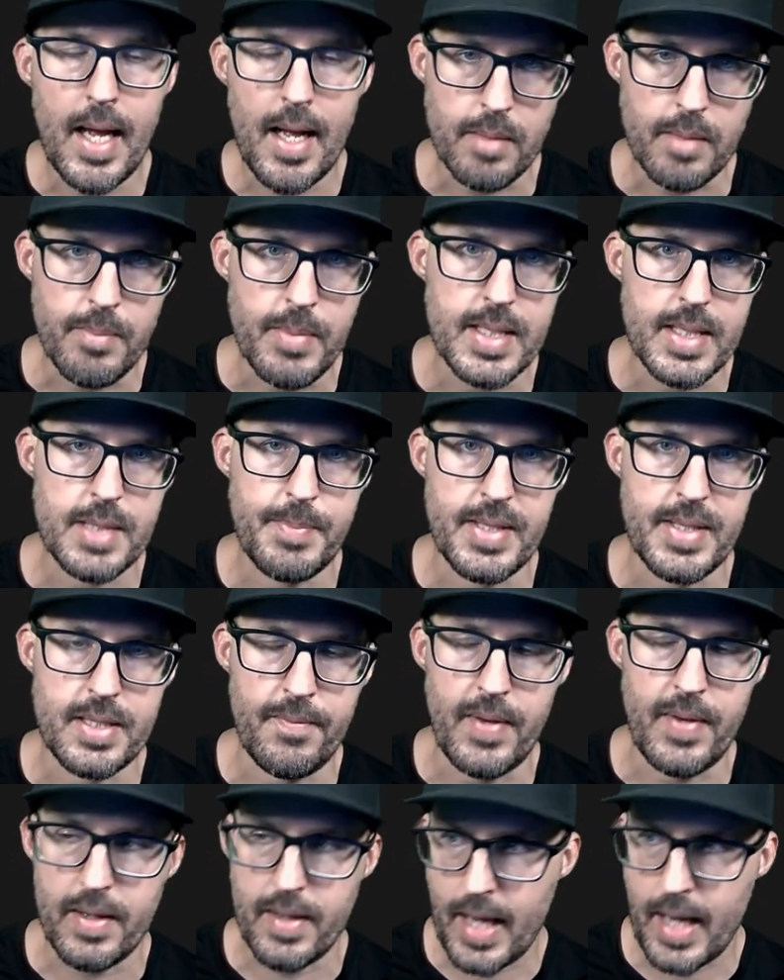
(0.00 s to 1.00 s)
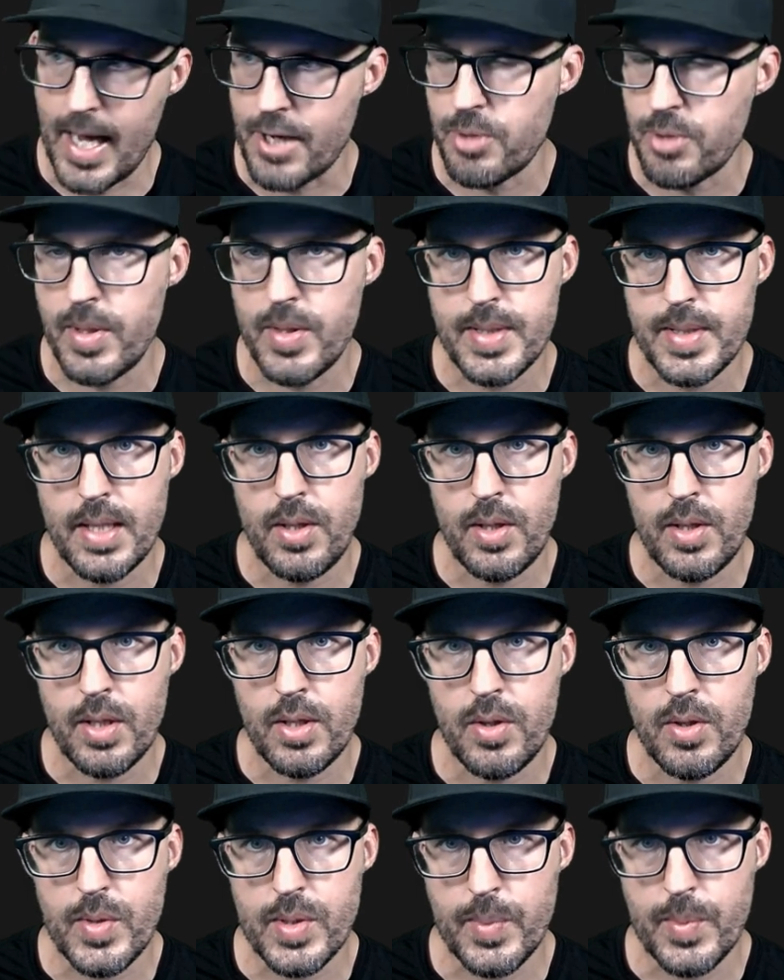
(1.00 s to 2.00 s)
element specific attributes that you can
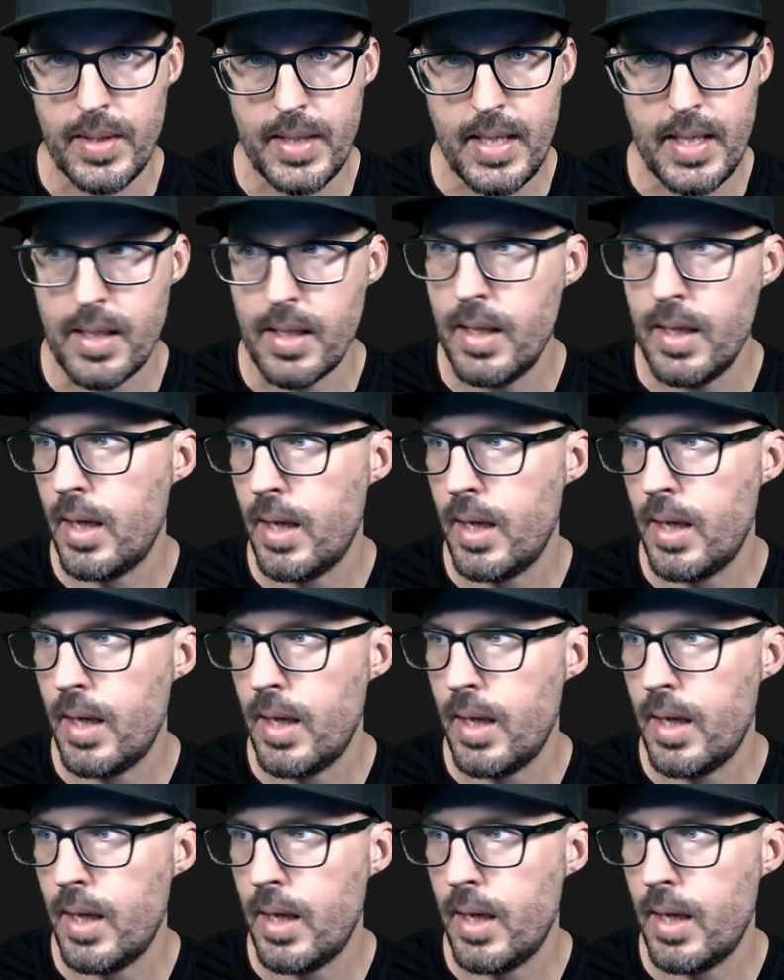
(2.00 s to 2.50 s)
use with it,